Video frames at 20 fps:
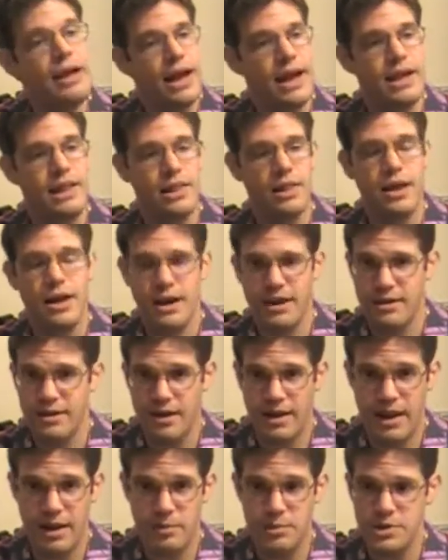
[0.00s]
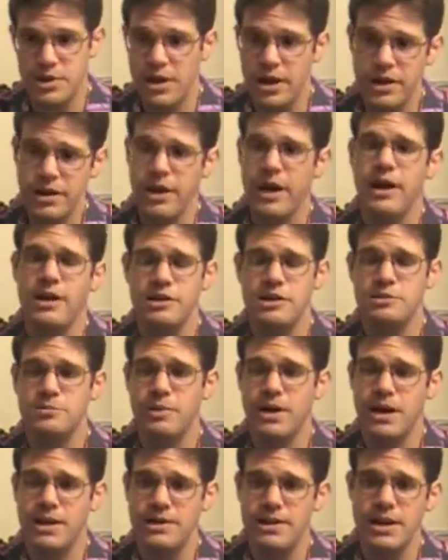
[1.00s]
And a lot of times the unconscious
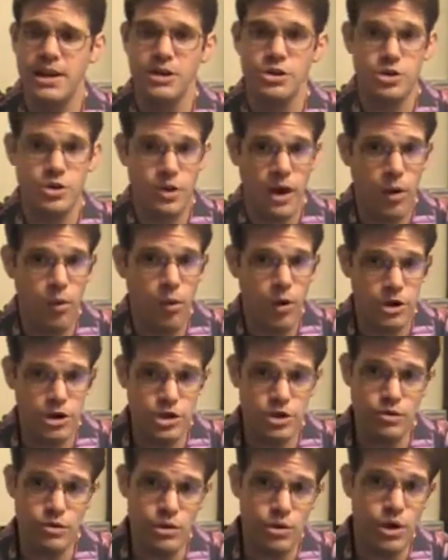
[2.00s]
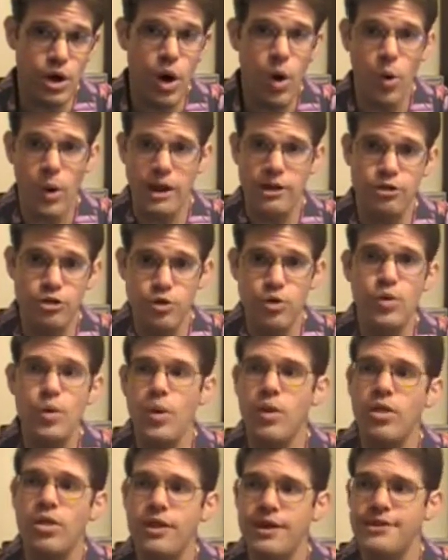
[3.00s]
mind tells you, I want you to go and do
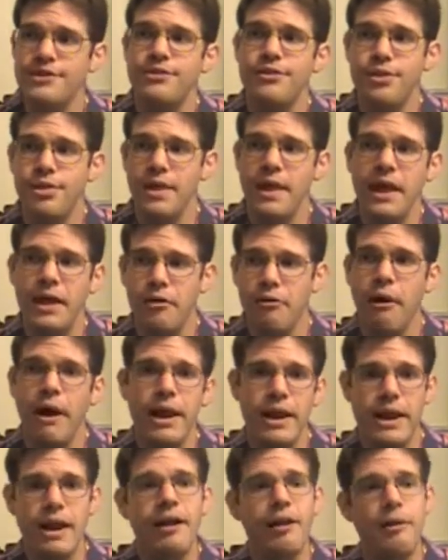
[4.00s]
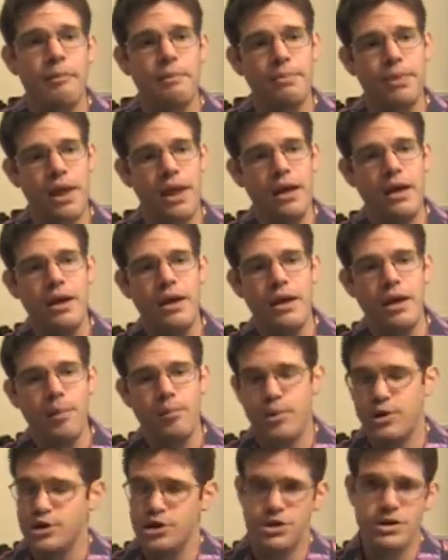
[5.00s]
this thing right here.
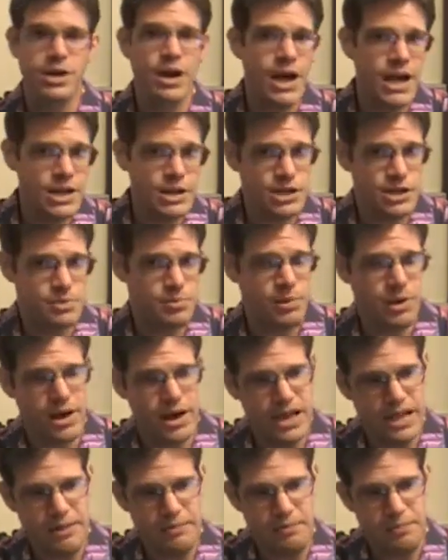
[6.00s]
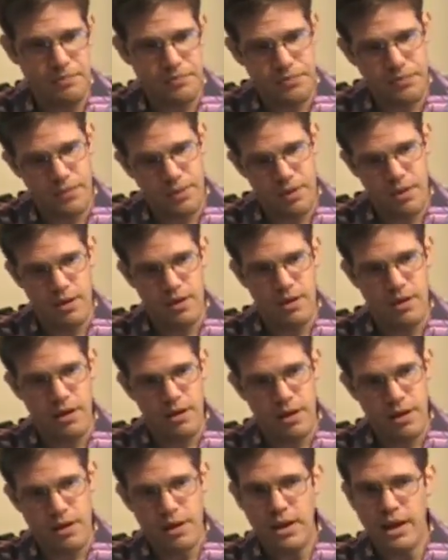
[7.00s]
But your conscious mind
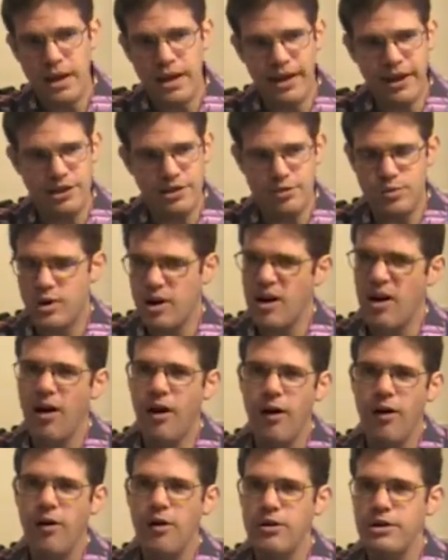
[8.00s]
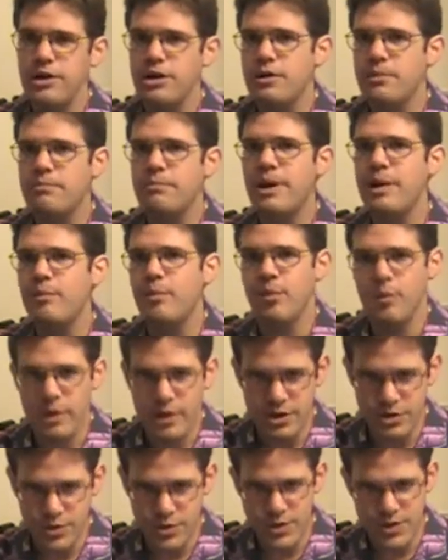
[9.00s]
is where all your
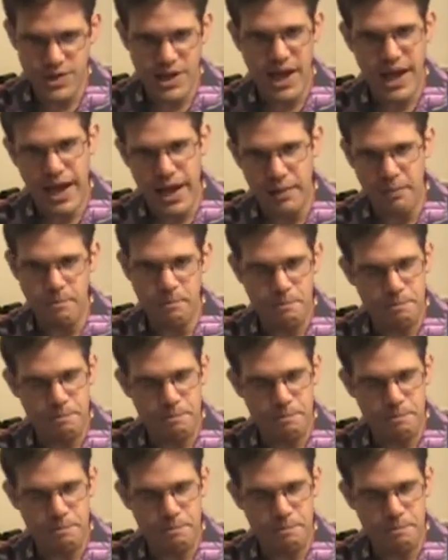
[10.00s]
memories reside.